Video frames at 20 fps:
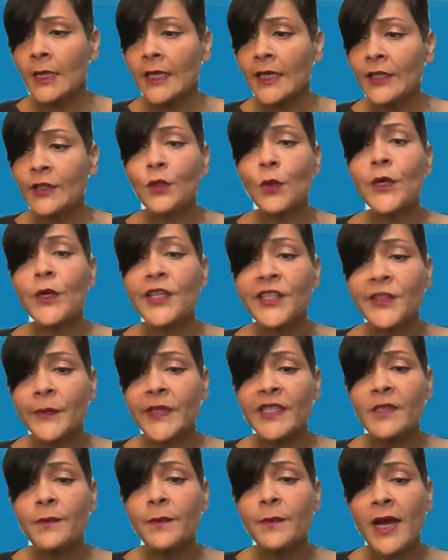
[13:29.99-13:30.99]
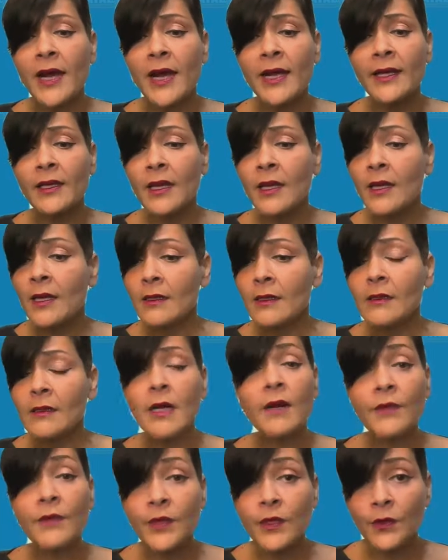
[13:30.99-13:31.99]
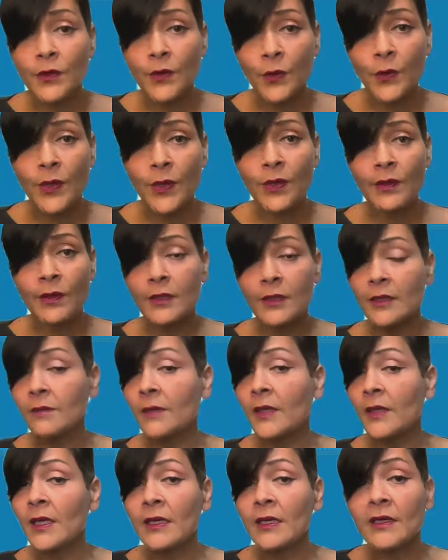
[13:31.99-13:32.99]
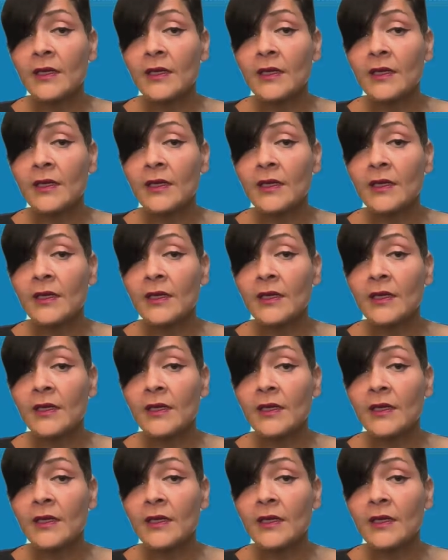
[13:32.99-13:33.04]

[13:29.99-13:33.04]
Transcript: endorsements by Governor Northam,